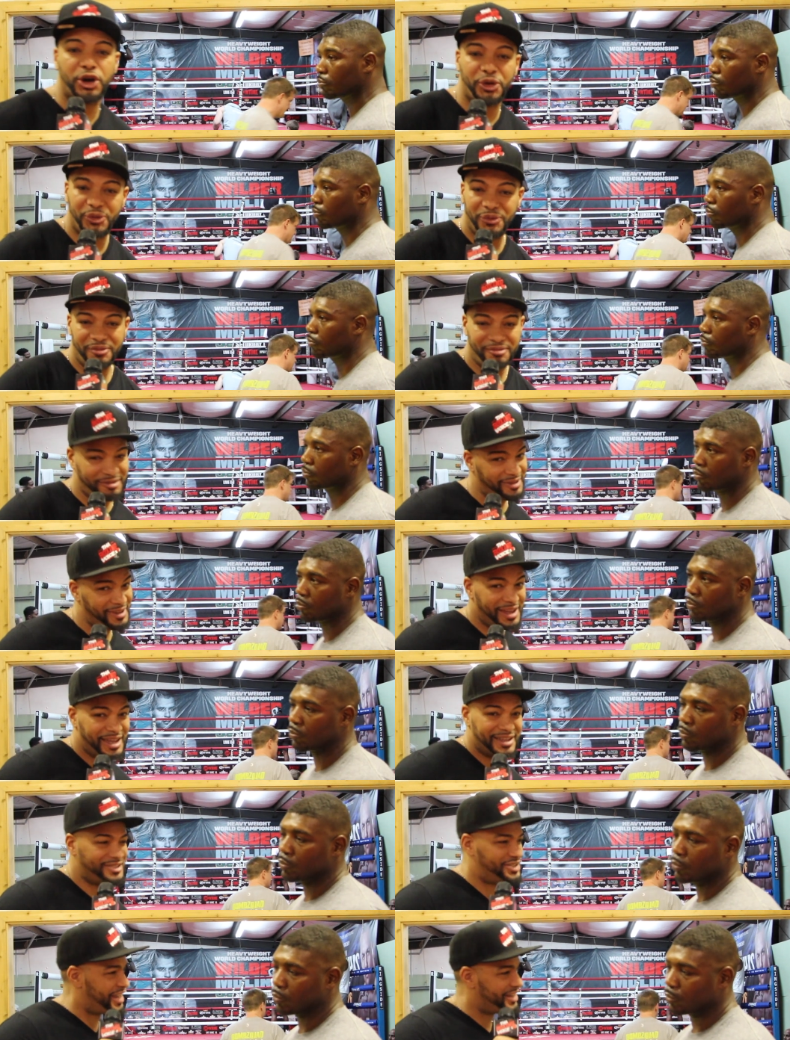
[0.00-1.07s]
Speaker 1: go.
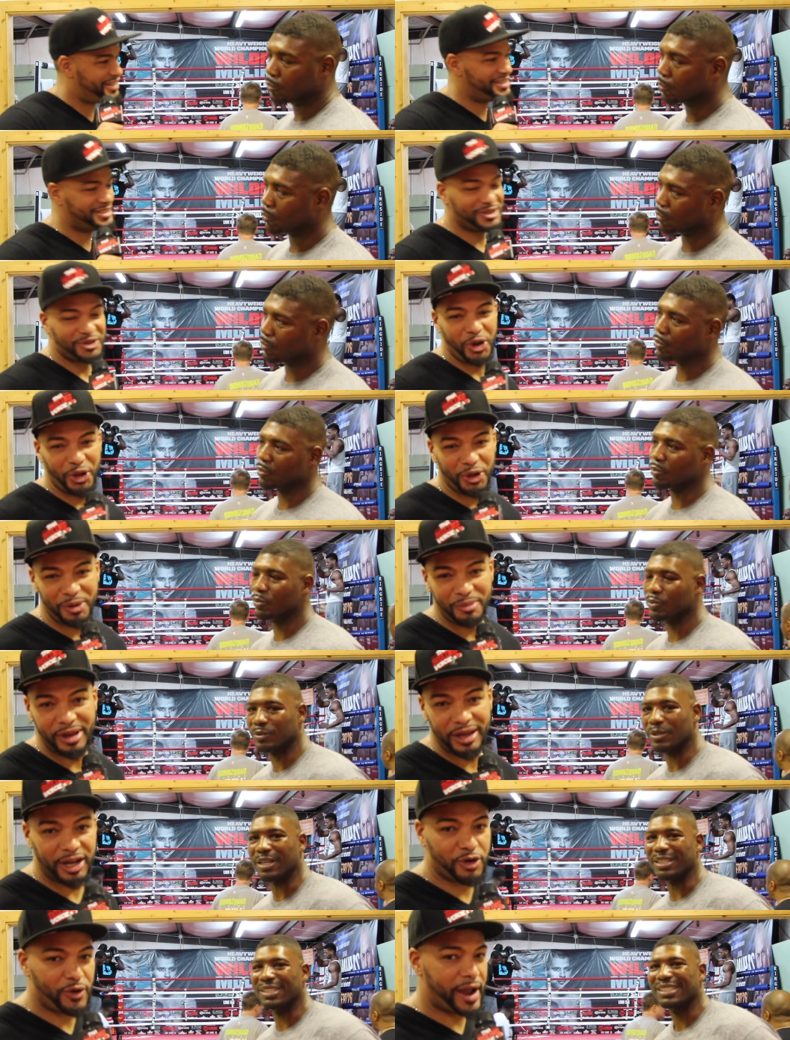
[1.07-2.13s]
Jay Deas is calling him
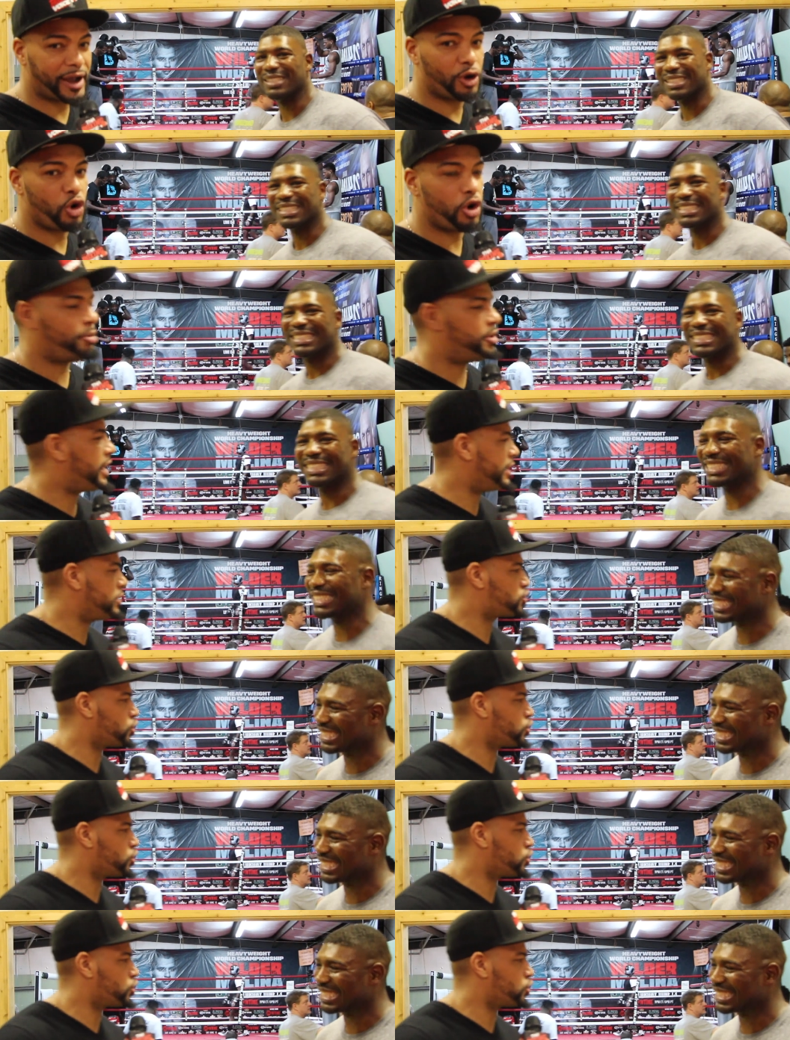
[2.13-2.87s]
in. Greg Corbin. Any